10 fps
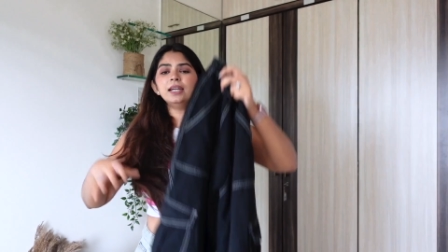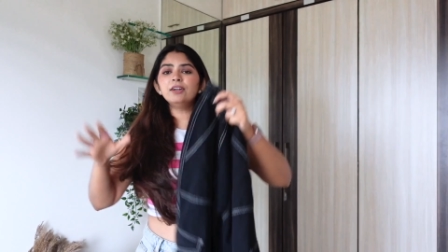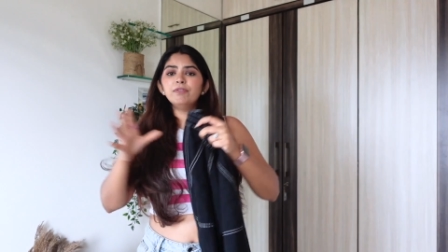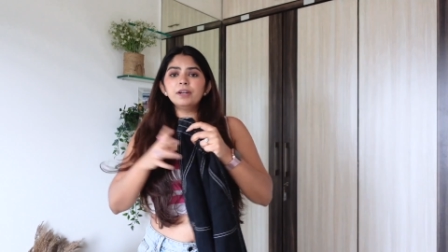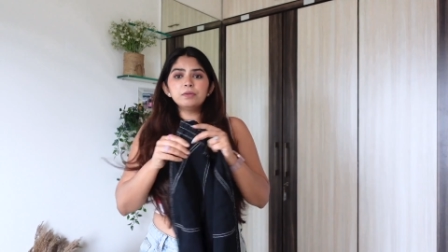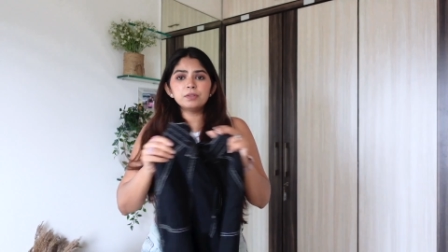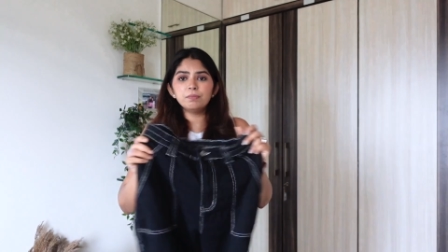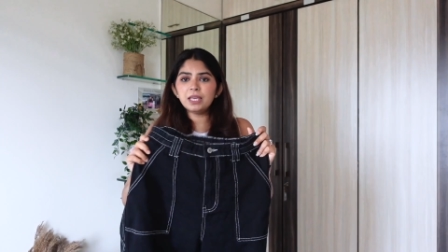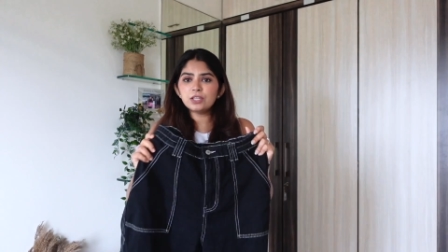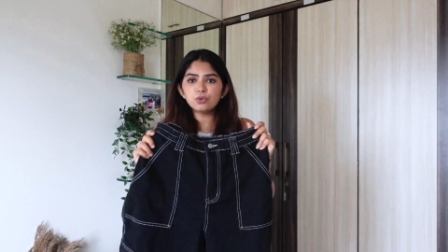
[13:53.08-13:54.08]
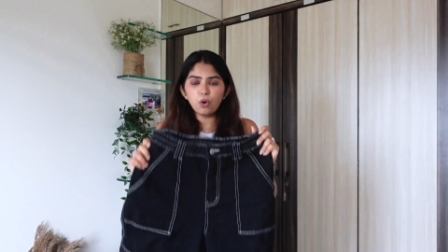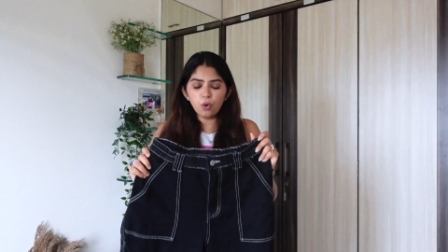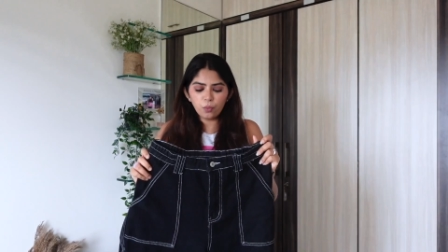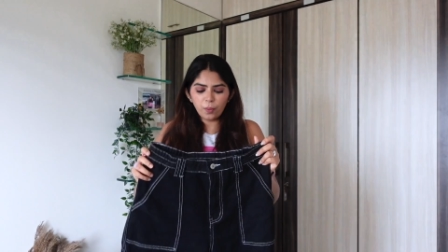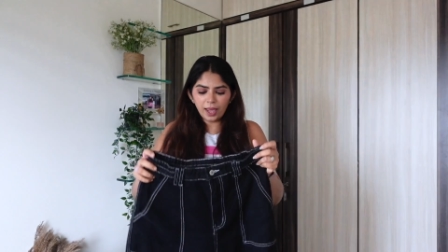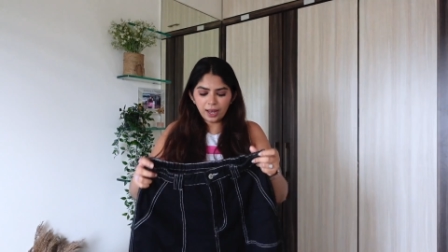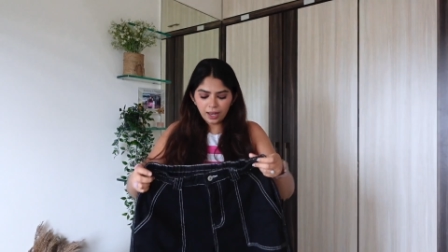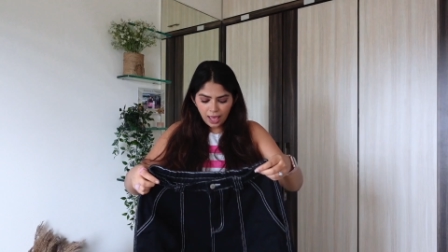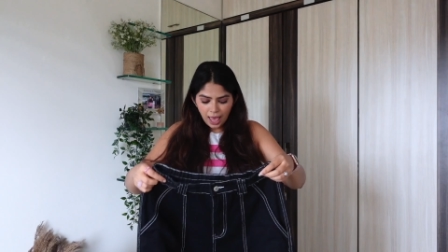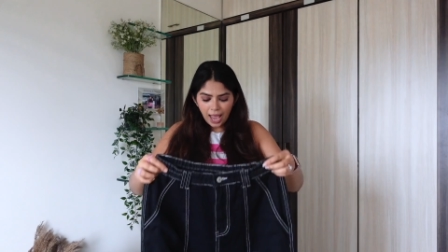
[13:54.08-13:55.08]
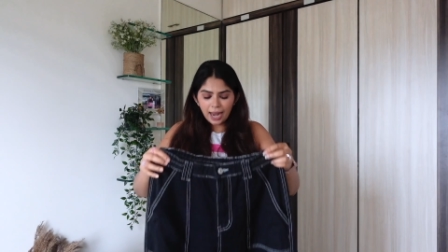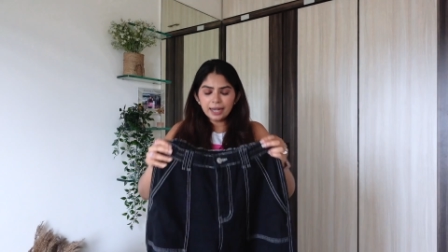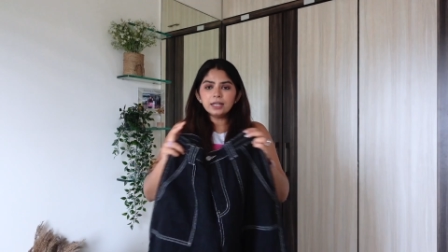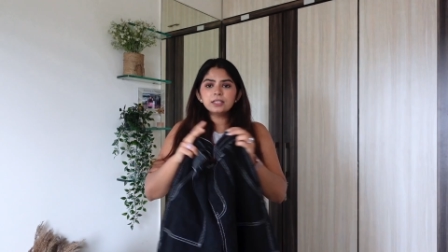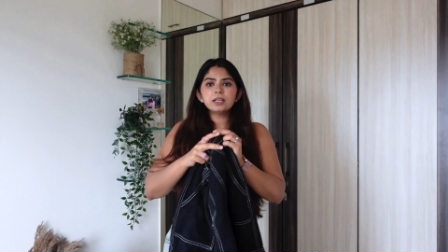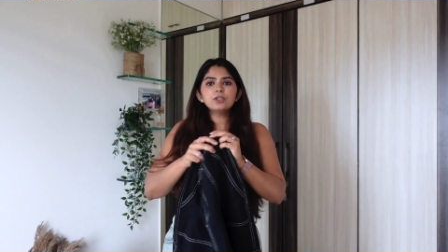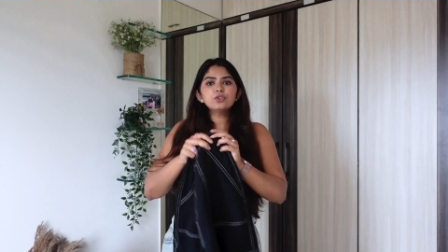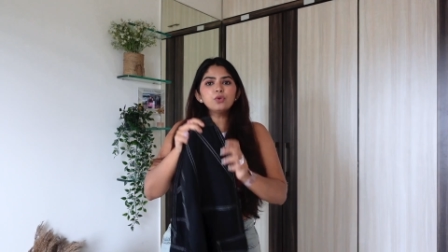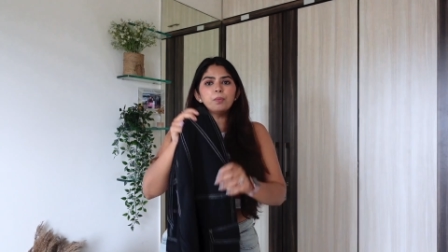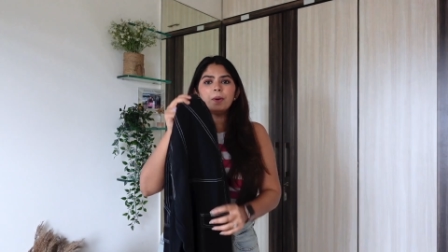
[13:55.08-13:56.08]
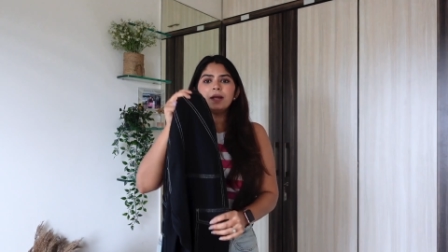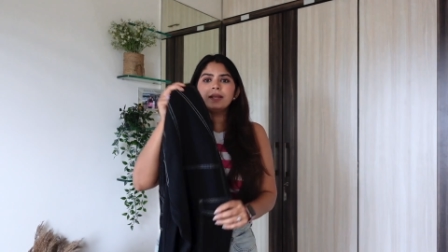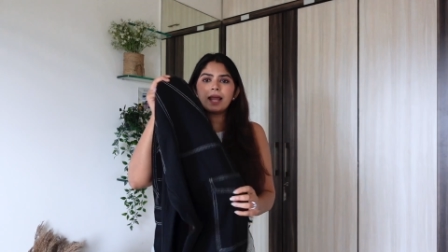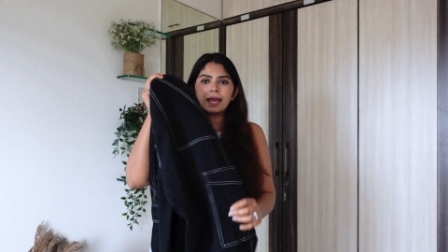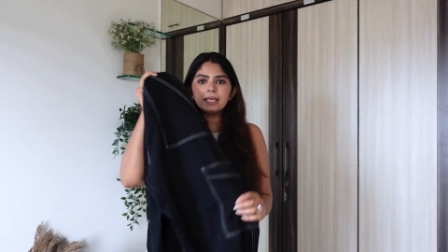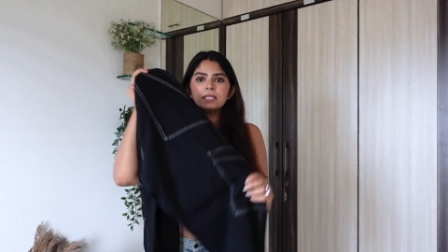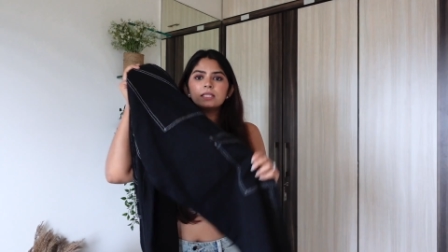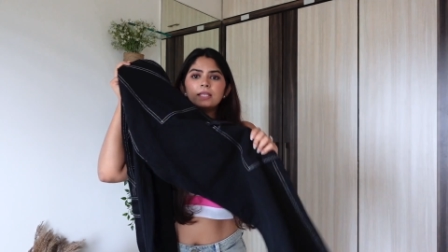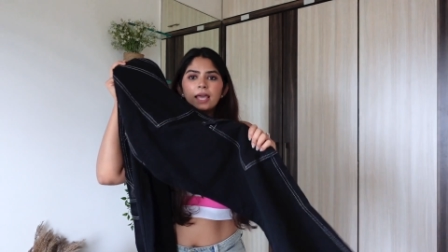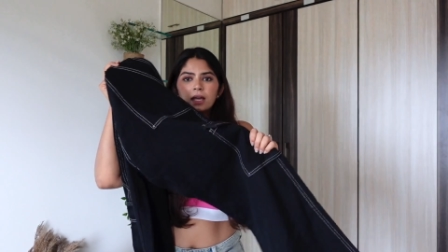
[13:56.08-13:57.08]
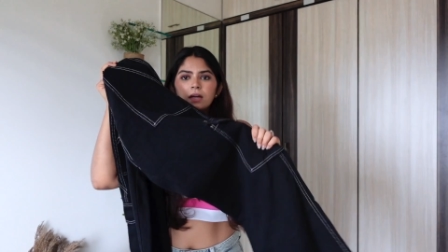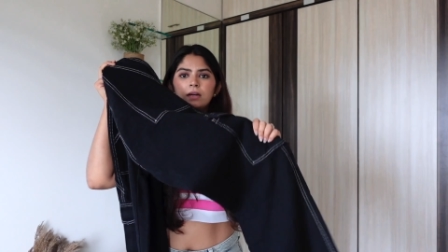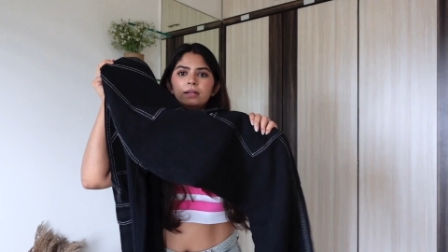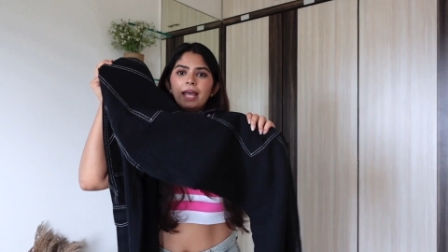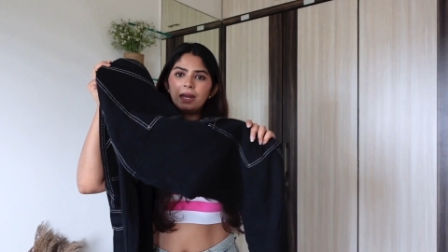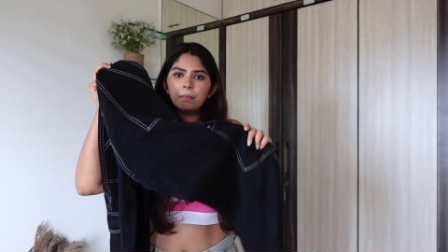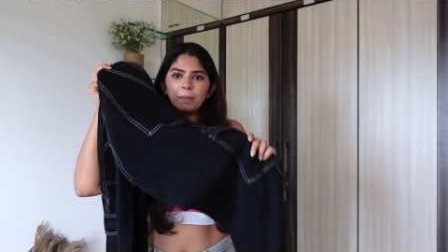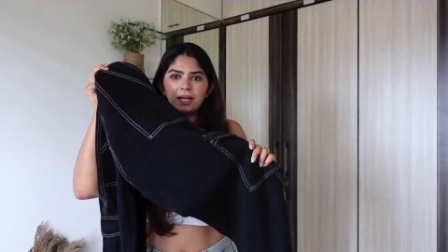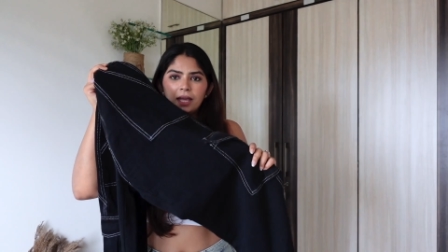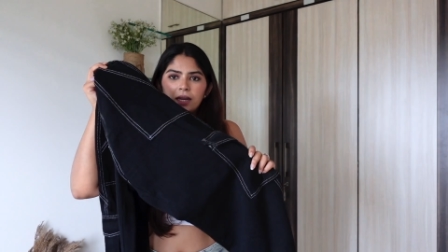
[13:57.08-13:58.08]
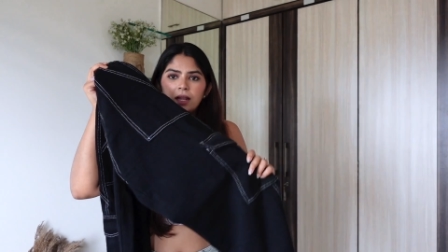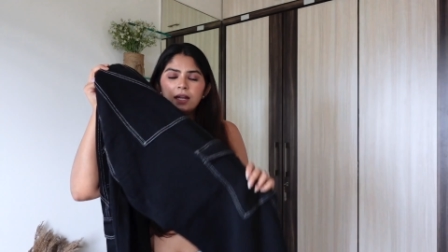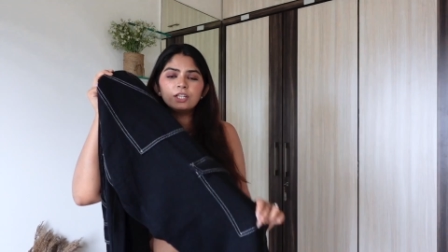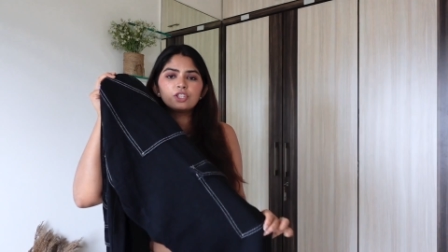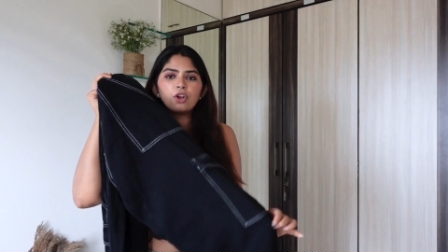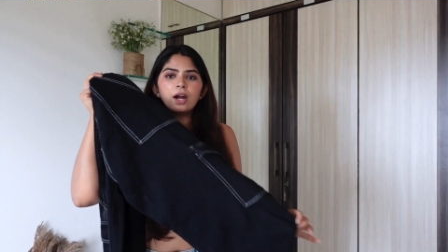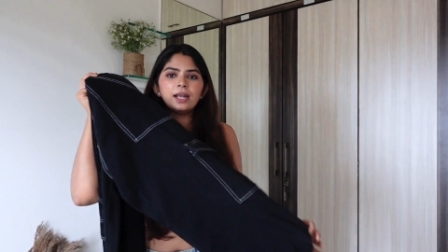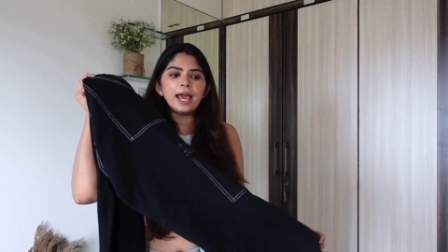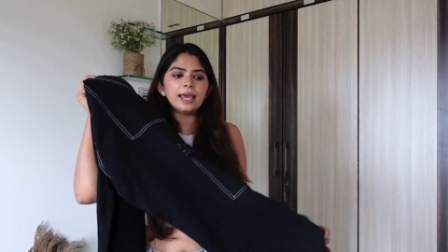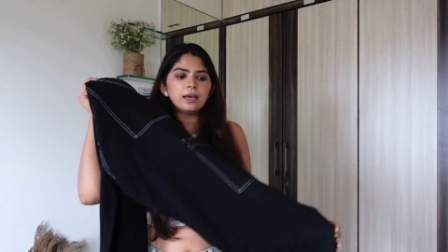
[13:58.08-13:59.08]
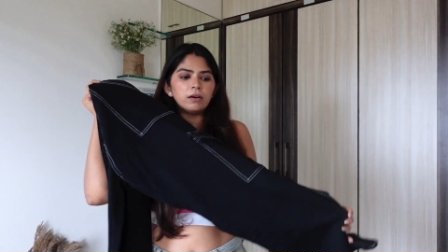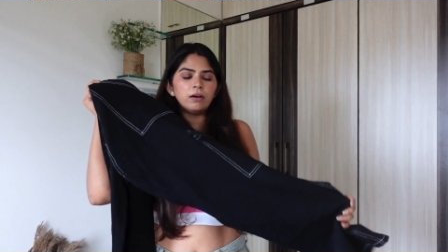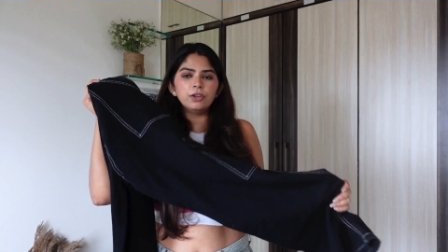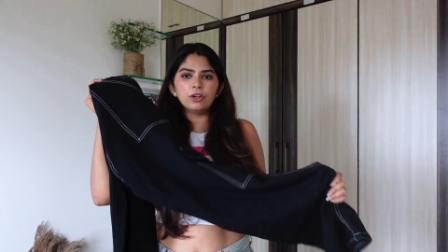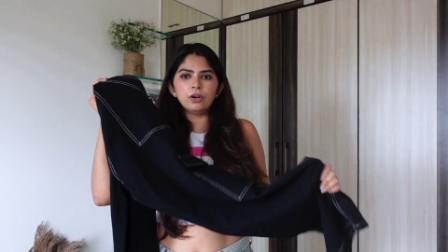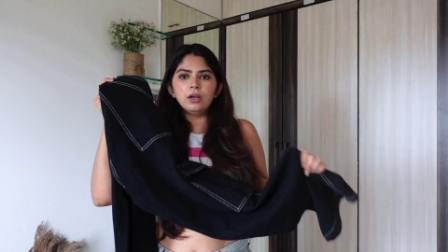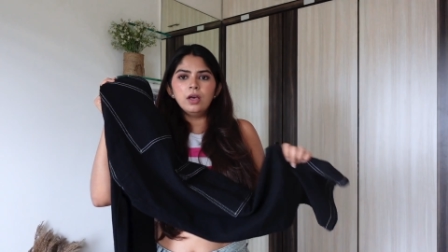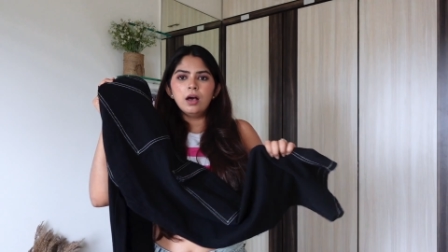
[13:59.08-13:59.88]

It fits me so well, and it's a super nice thick denim material. It's not like you know,